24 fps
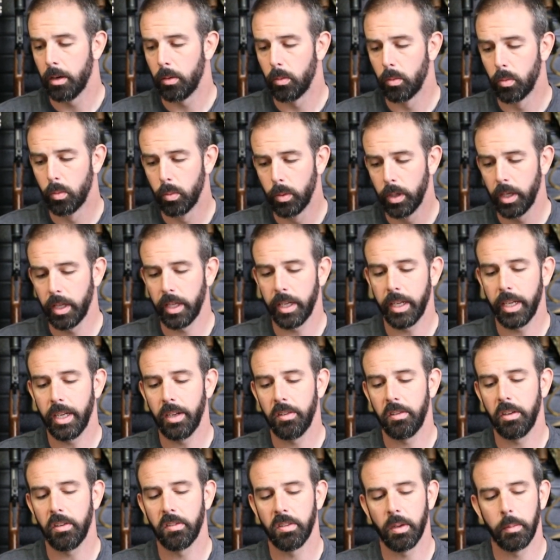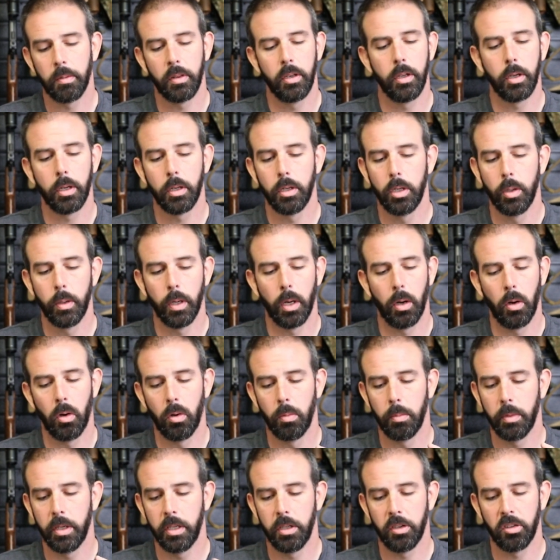Really easy, something you can do at
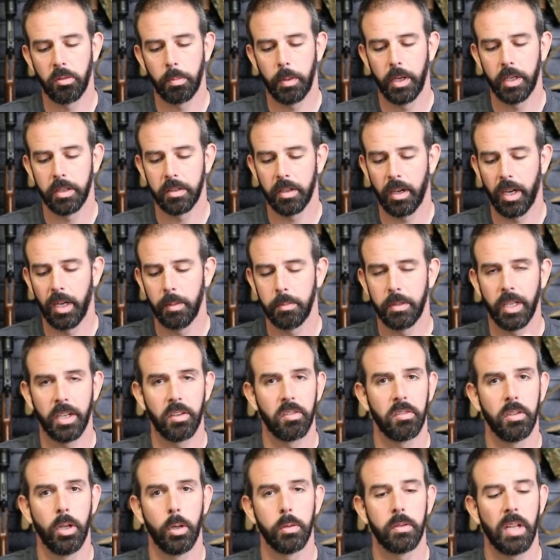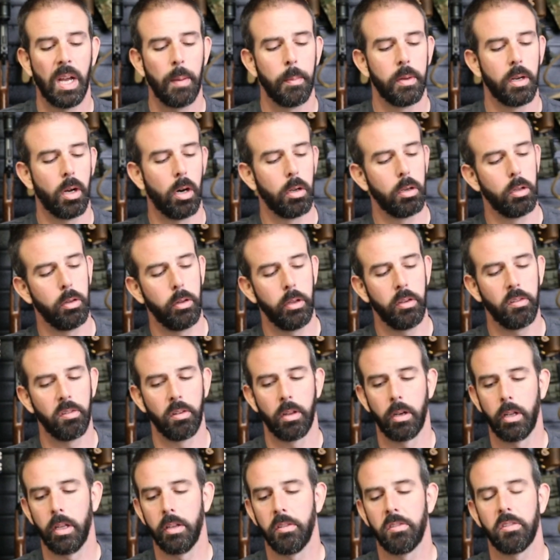home in your spare time. Takes no time at all to do these
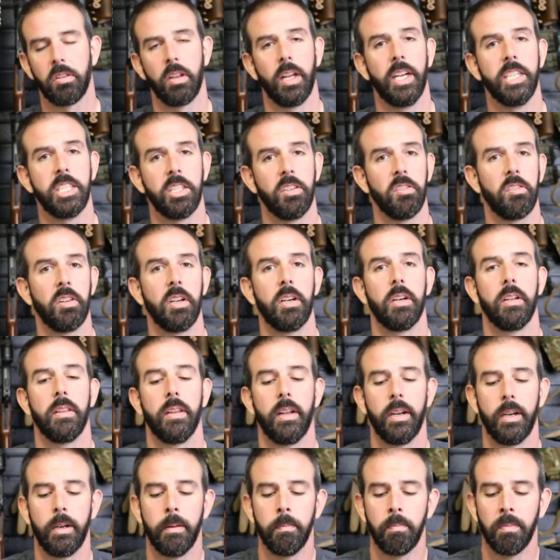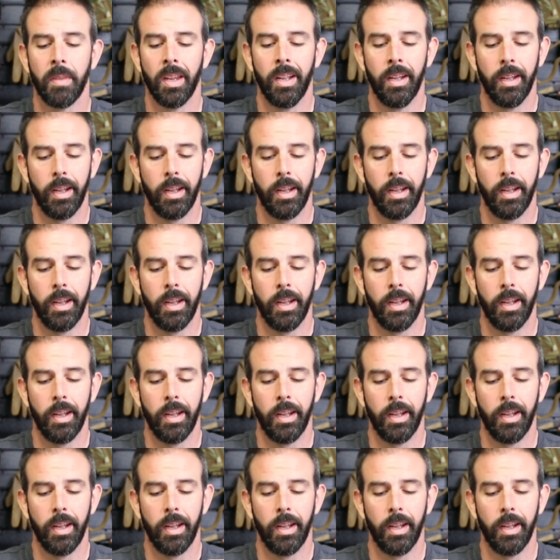little installations here and there.